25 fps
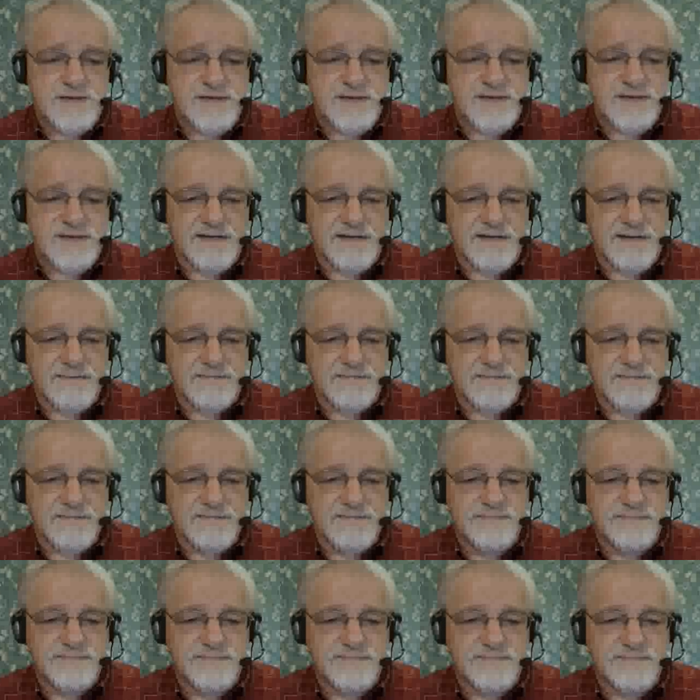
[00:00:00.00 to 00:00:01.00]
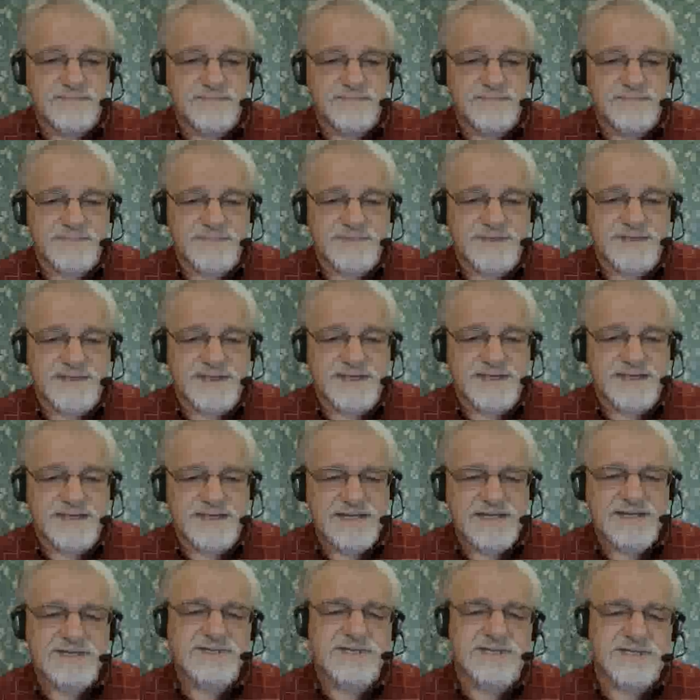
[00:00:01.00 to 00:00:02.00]
Um,
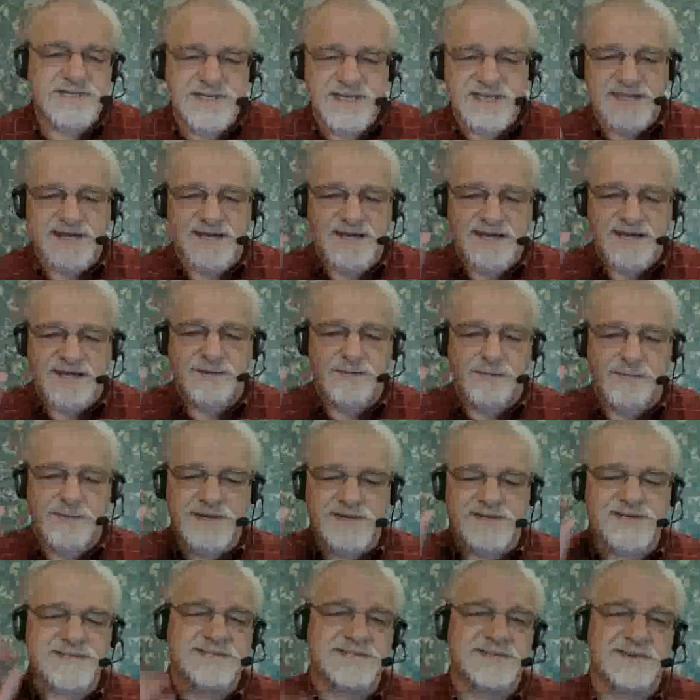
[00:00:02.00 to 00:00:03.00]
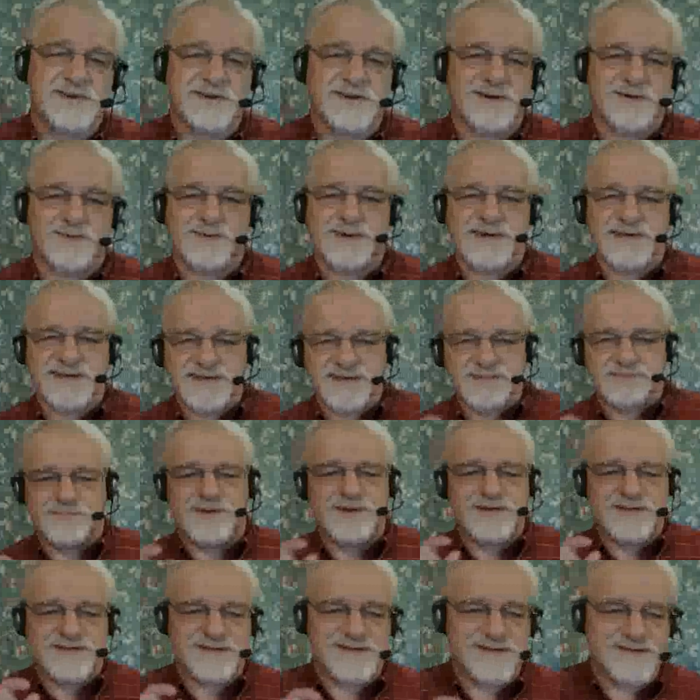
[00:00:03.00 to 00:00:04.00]
you just need a little bit to start with,
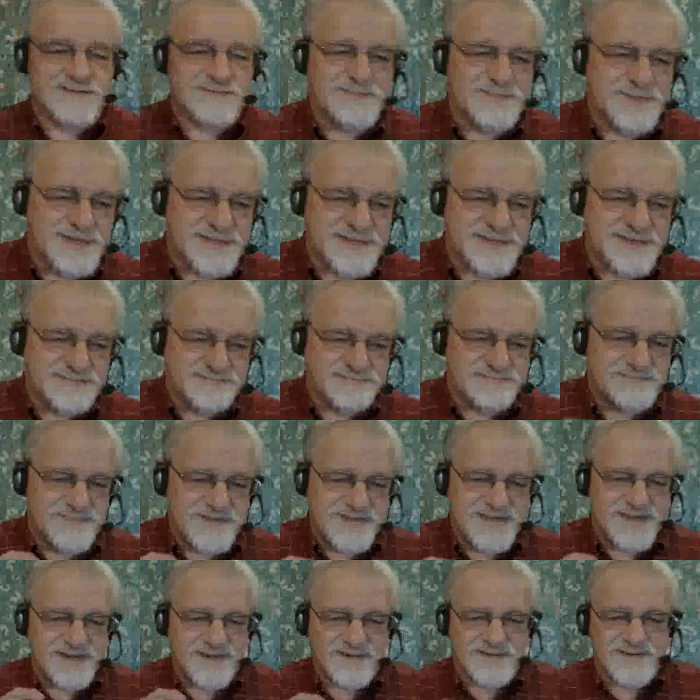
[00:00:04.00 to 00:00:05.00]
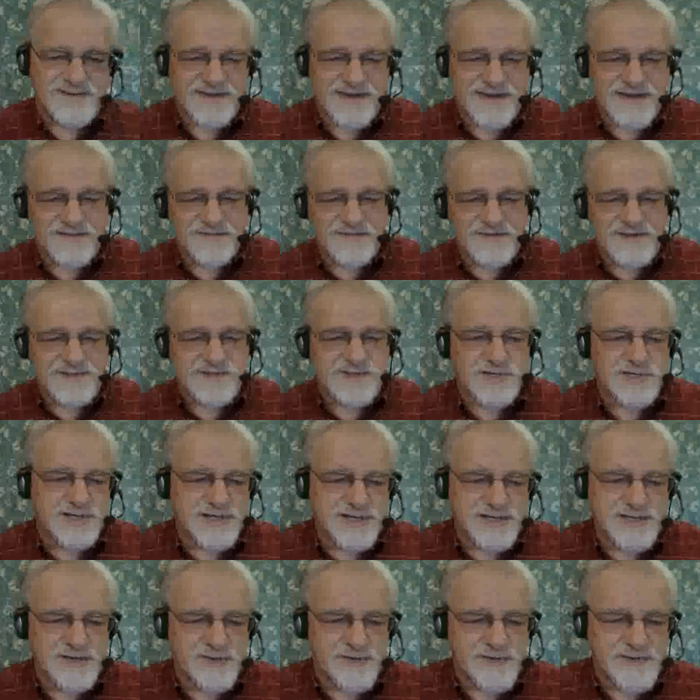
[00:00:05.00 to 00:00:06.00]
but but you know, eventually
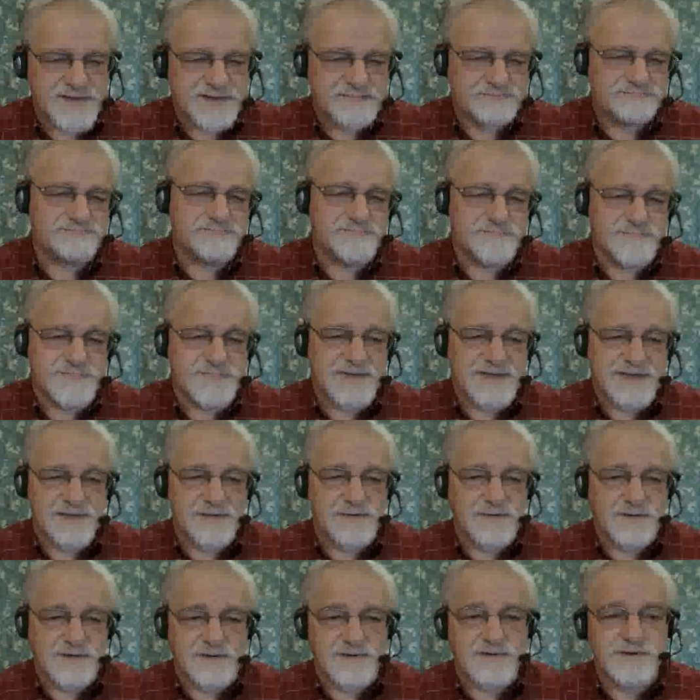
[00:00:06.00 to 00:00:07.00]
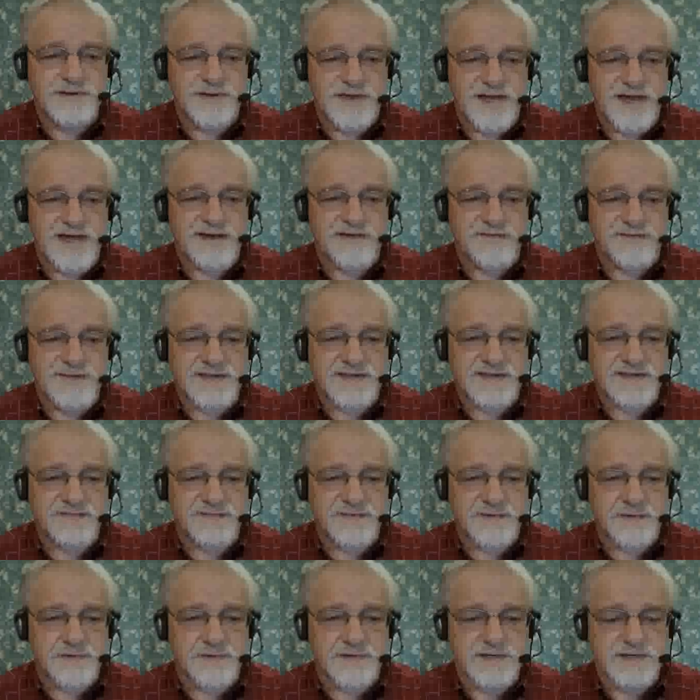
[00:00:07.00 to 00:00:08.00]
you'll you'll learn a lot of it if
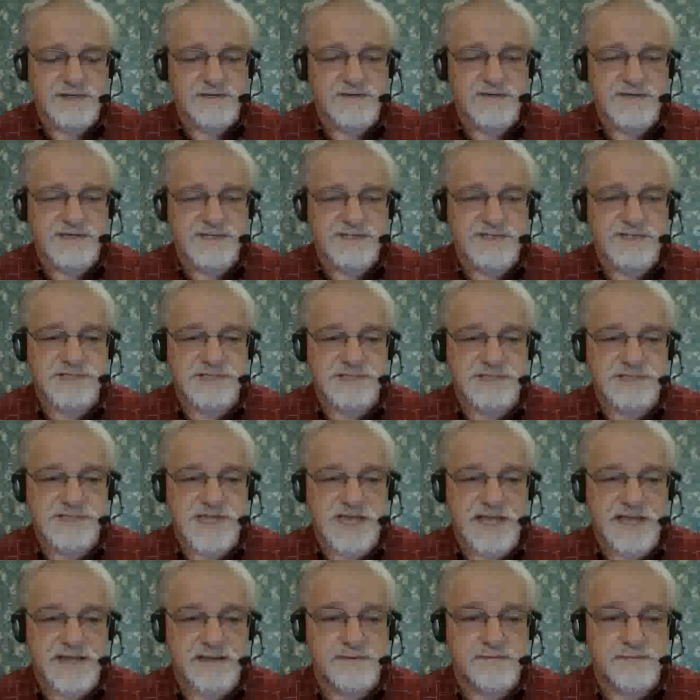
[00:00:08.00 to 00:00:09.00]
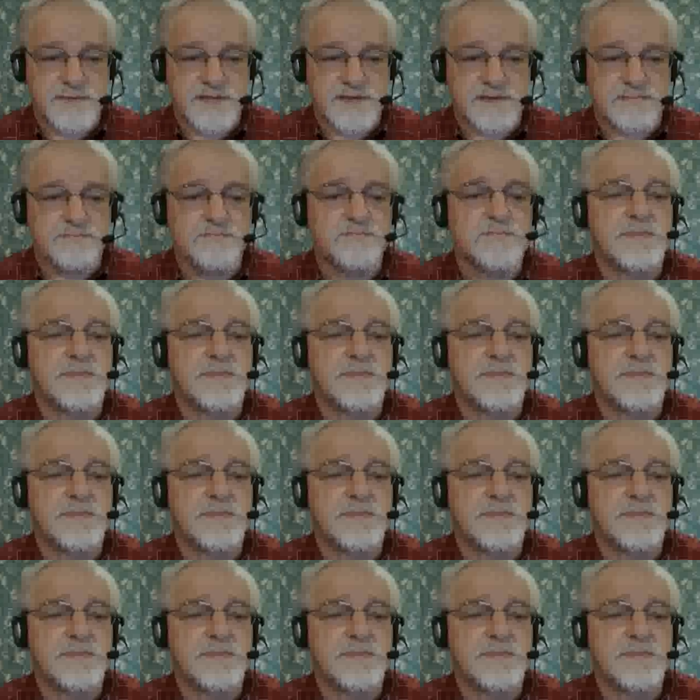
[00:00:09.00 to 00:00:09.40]
you're a Unix sysadmin.